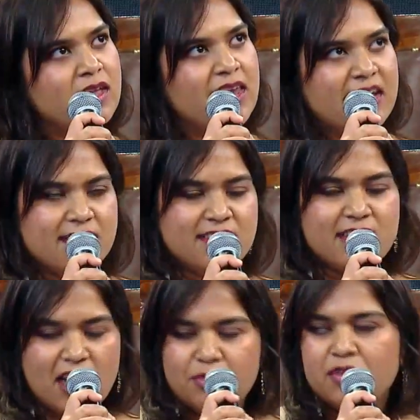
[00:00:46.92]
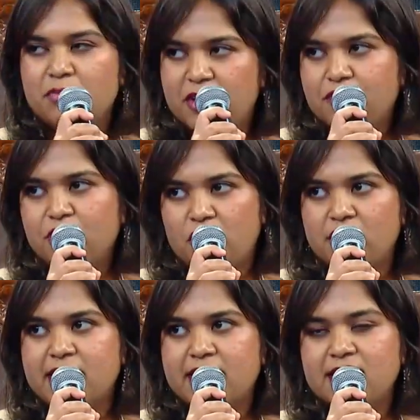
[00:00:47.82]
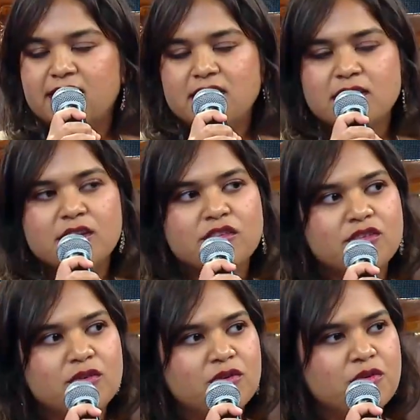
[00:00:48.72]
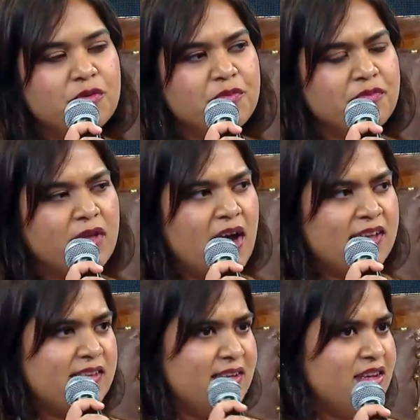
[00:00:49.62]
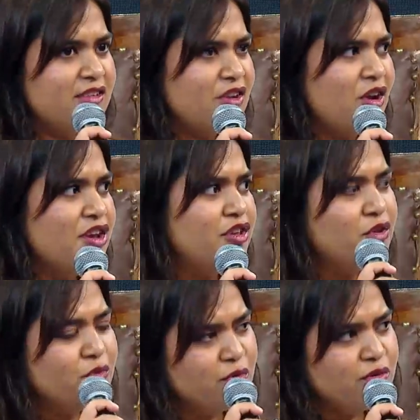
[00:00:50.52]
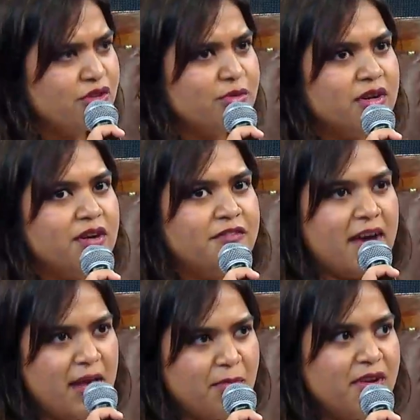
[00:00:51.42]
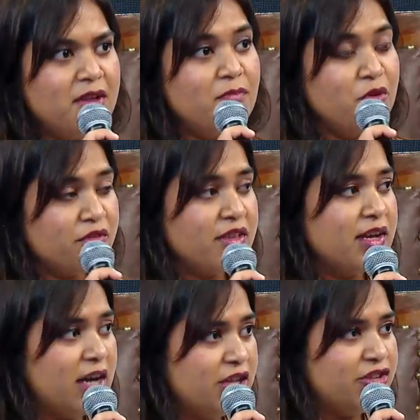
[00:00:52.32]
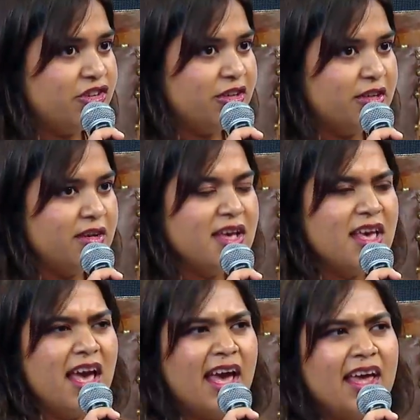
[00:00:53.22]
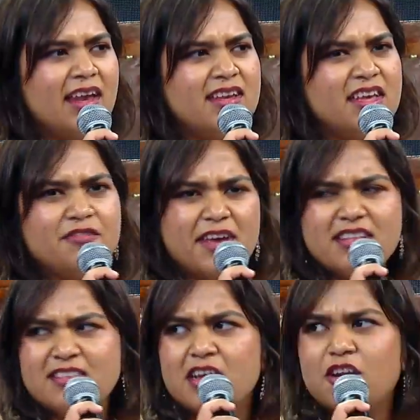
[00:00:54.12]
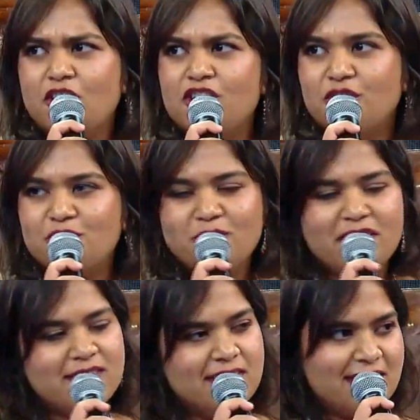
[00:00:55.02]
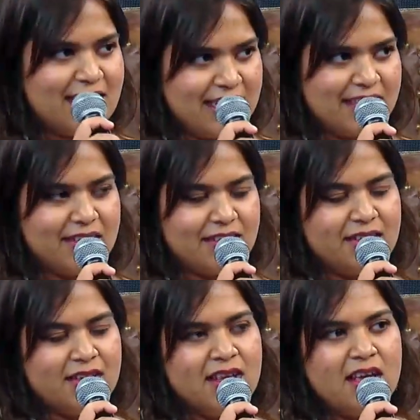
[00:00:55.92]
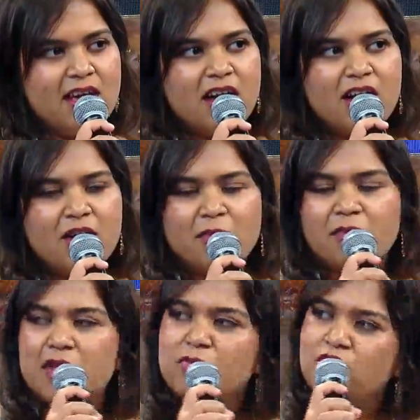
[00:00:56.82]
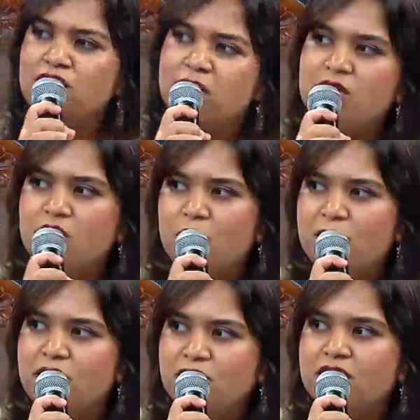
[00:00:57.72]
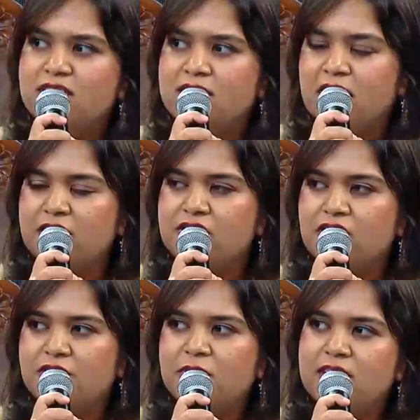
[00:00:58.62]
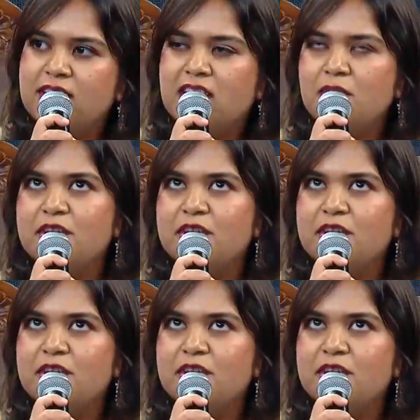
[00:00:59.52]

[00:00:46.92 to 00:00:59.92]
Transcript: Let's start with a bit of context. So our city is not new to a vibrant music culture, and events are not new to our city either. And Bruce, I was hoping you could start us off with a little